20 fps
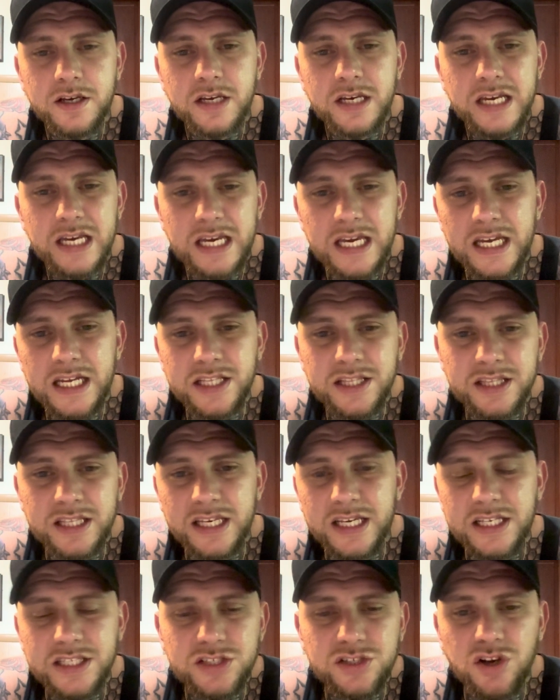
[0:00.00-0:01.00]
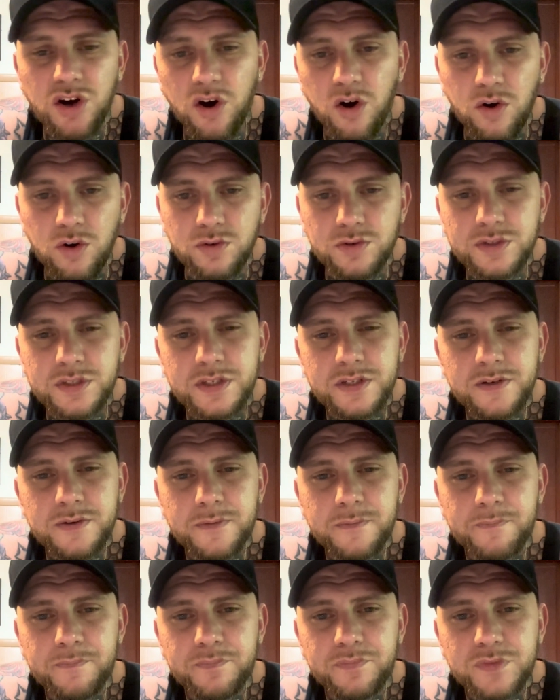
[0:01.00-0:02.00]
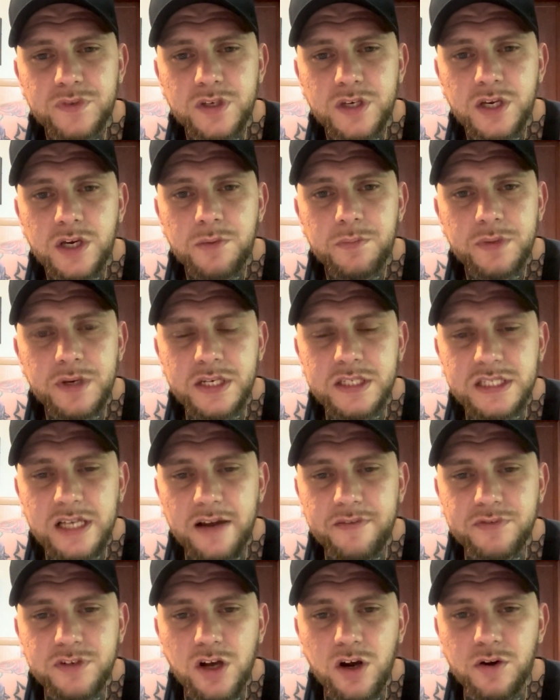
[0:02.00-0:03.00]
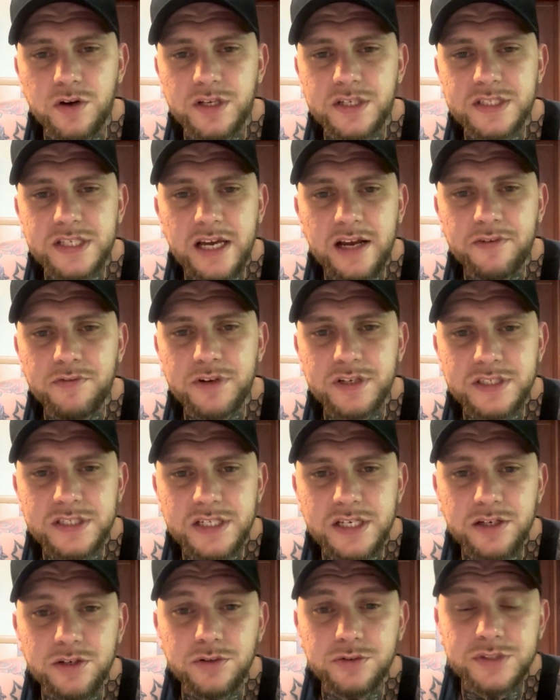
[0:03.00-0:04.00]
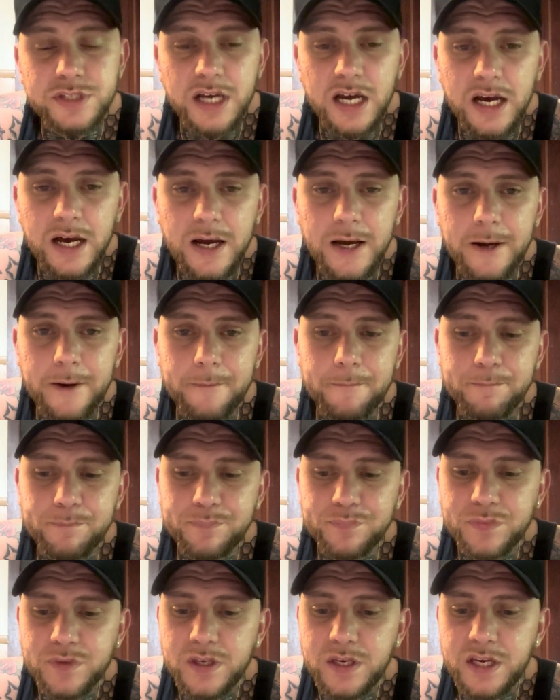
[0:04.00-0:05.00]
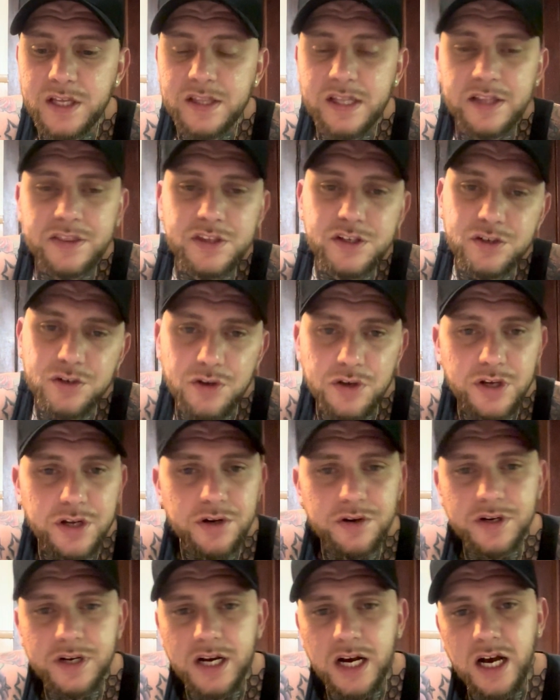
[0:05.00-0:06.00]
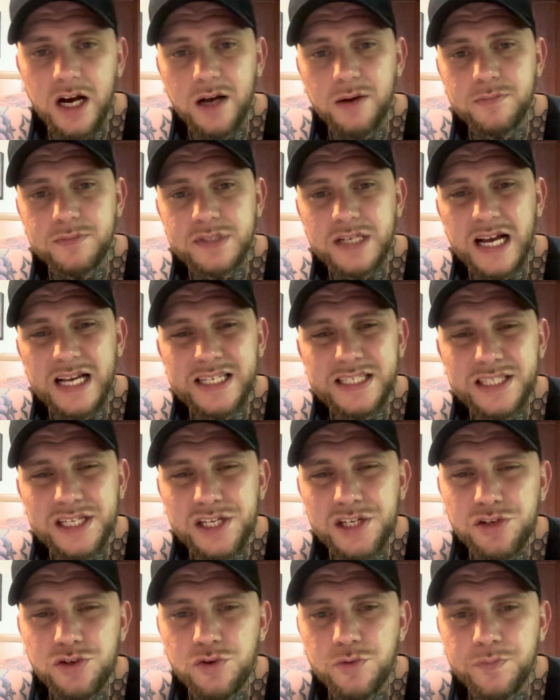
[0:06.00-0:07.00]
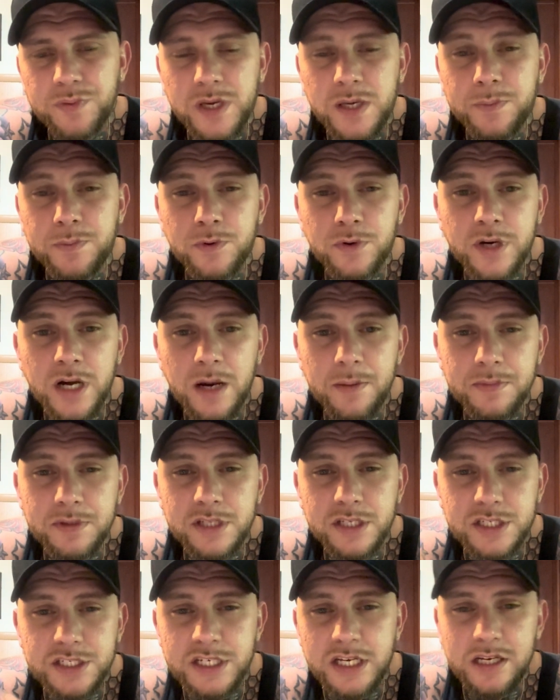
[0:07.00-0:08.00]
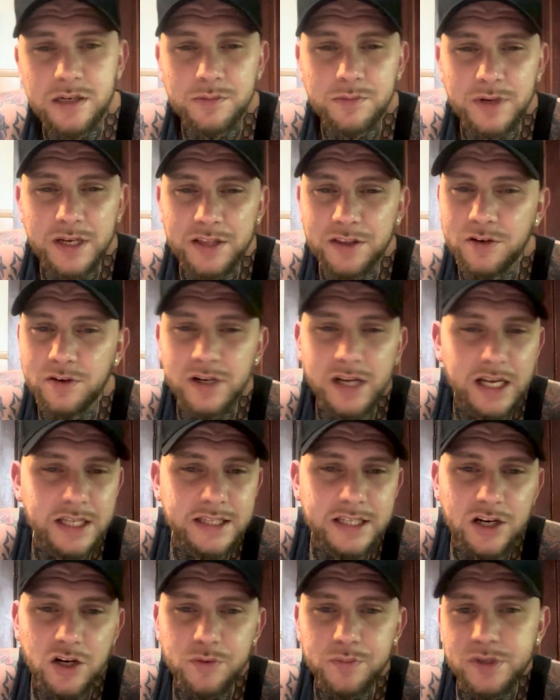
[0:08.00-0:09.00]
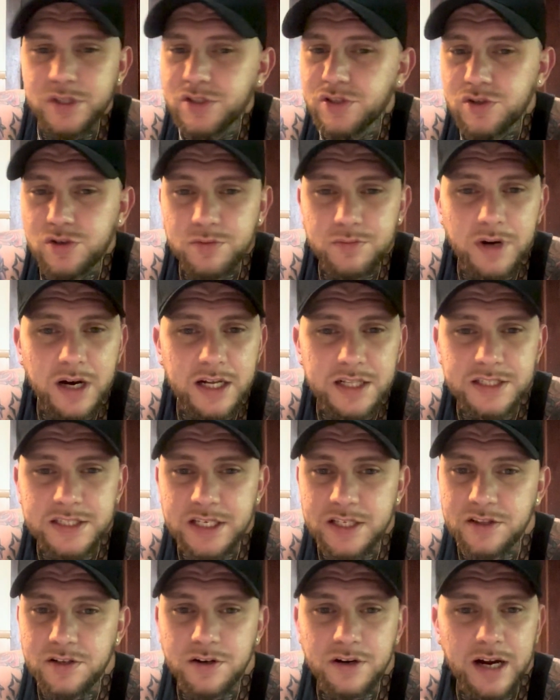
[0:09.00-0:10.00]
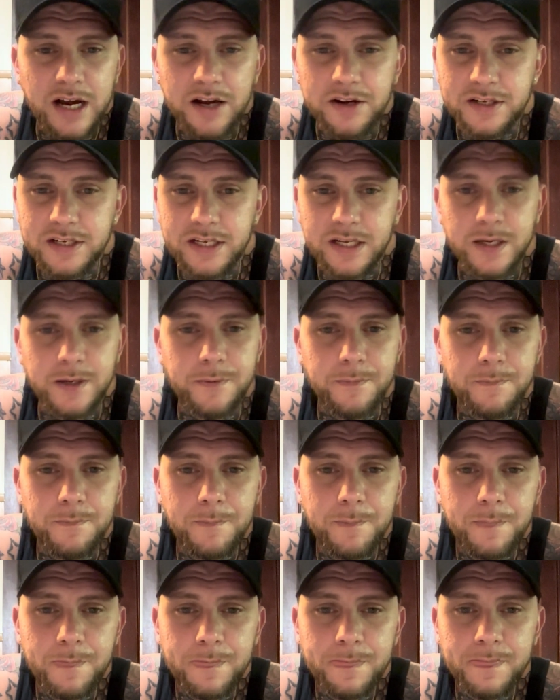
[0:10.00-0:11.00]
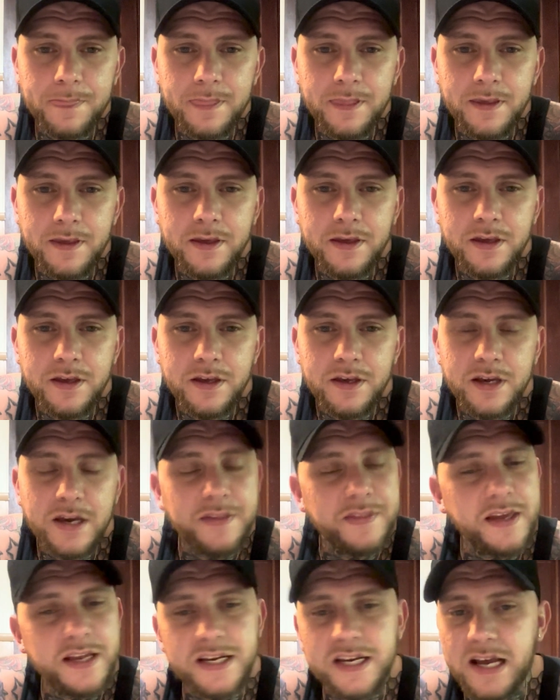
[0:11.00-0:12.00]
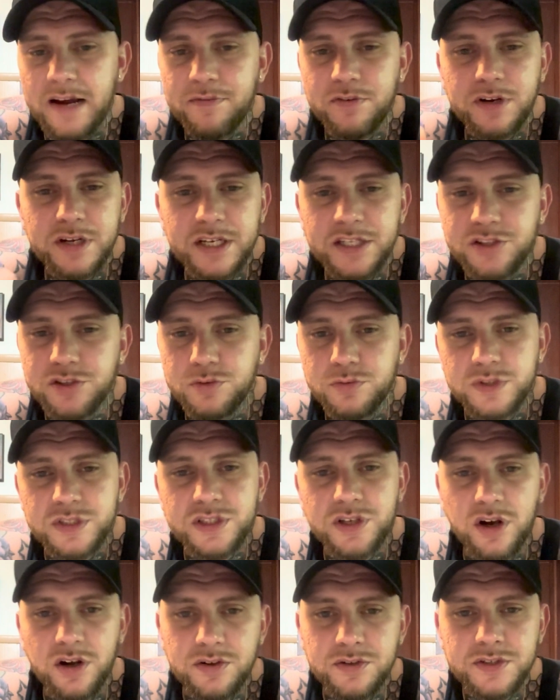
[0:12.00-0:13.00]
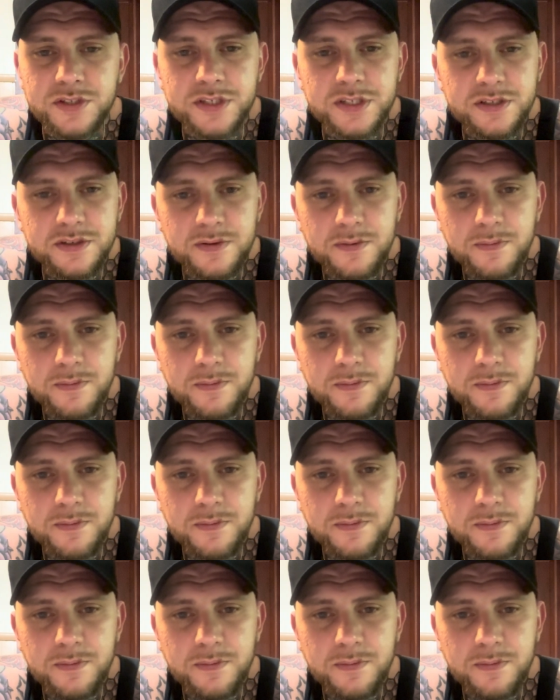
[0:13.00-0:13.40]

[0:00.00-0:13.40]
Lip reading: Hit these goals. Because I've noticed every single time that the new year comes, I see new people come in the gym and they're not there but 2 months and they're out again. And they never get the results.